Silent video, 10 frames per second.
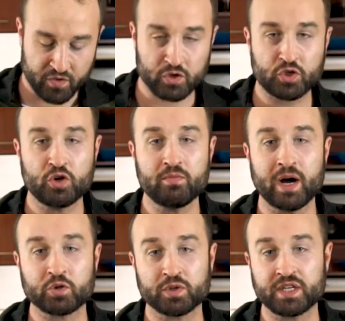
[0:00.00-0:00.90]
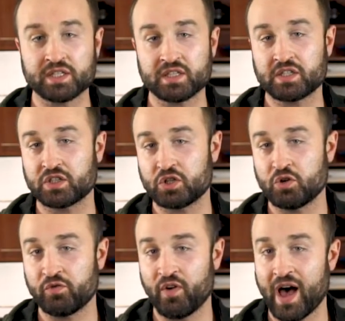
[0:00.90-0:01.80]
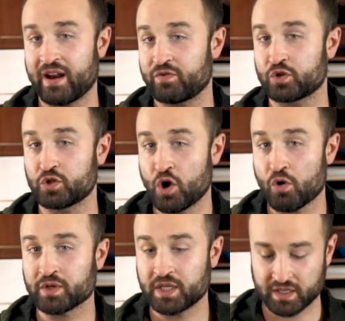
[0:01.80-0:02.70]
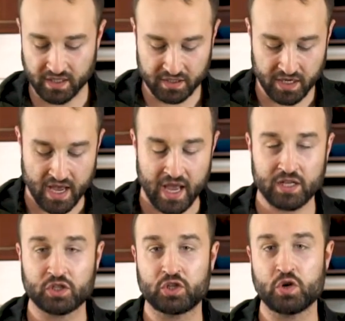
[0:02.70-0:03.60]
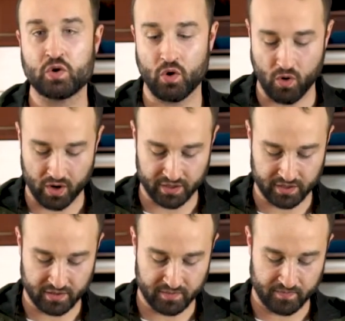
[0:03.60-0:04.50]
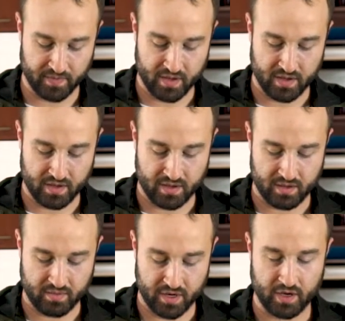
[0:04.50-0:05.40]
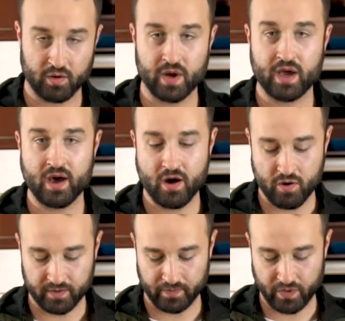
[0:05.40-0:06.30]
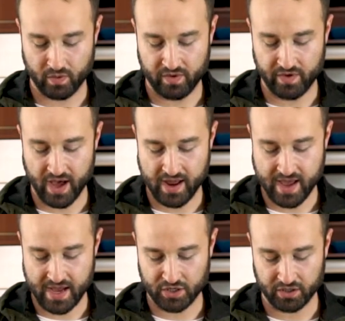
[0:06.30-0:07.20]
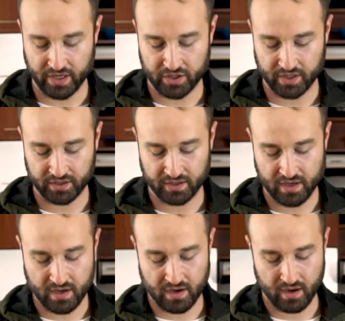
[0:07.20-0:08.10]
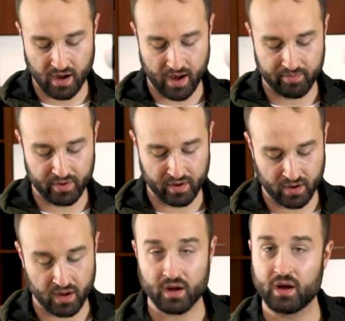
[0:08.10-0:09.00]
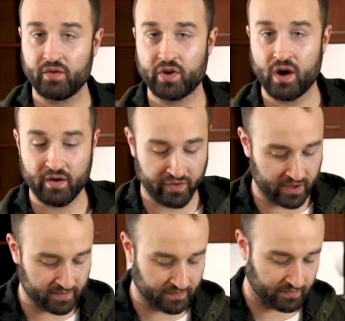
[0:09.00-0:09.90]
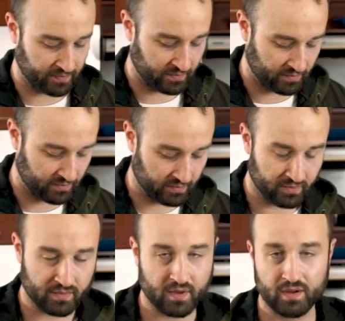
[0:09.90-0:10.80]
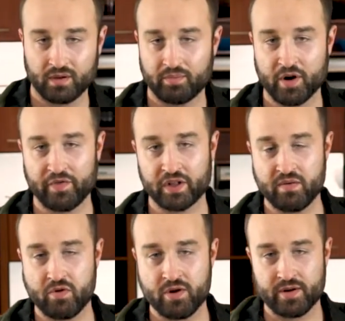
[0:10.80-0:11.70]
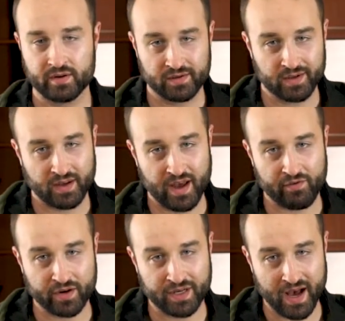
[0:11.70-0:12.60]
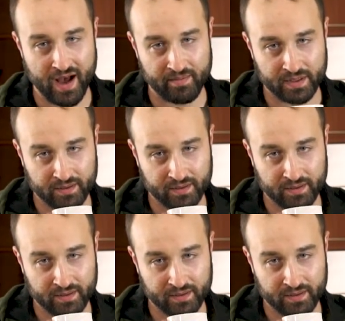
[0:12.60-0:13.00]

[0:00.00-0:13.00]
there's too much resistance, it's too fine. If there's no resistance, it's too coarse. But here we go. We've got a delicious cup of coffee. Perfectly brewed every time.